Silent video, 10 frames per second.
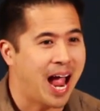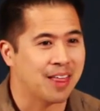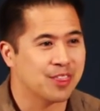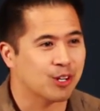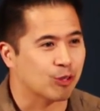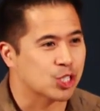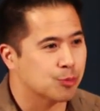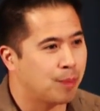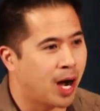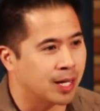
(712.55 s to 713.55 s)
And their
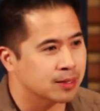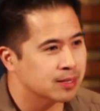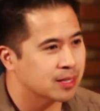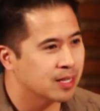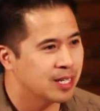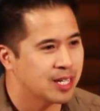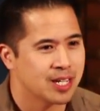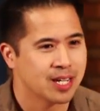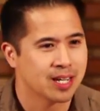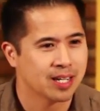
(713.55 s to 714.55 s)
response
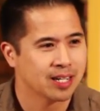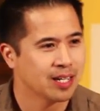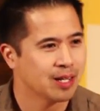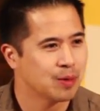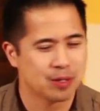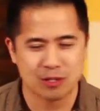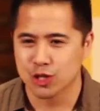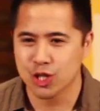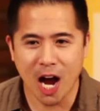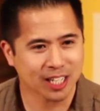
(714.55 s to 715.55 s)

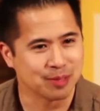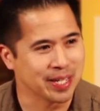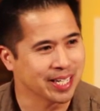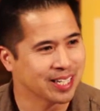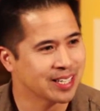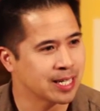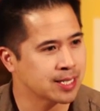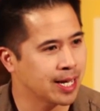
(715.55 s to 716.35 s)
shocked me. They